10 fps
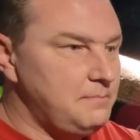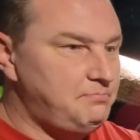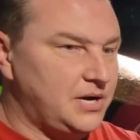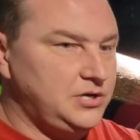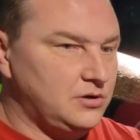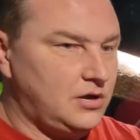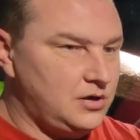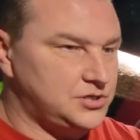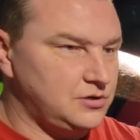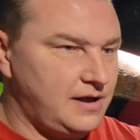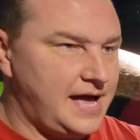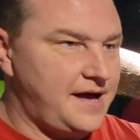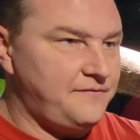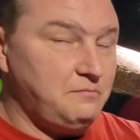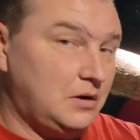but you'll also
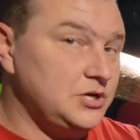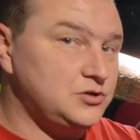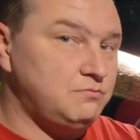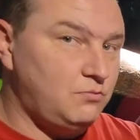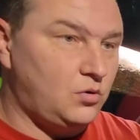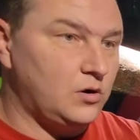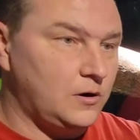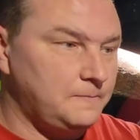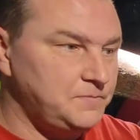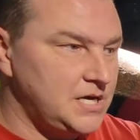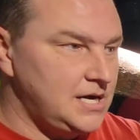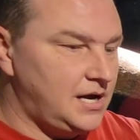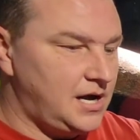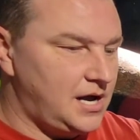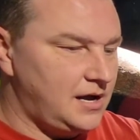have much more
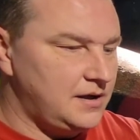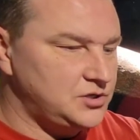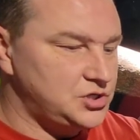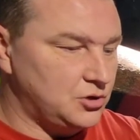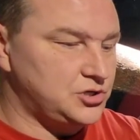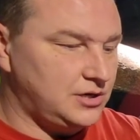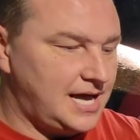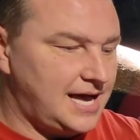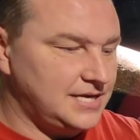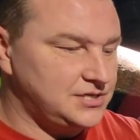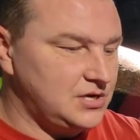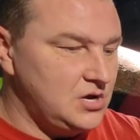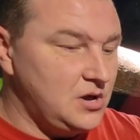socialized,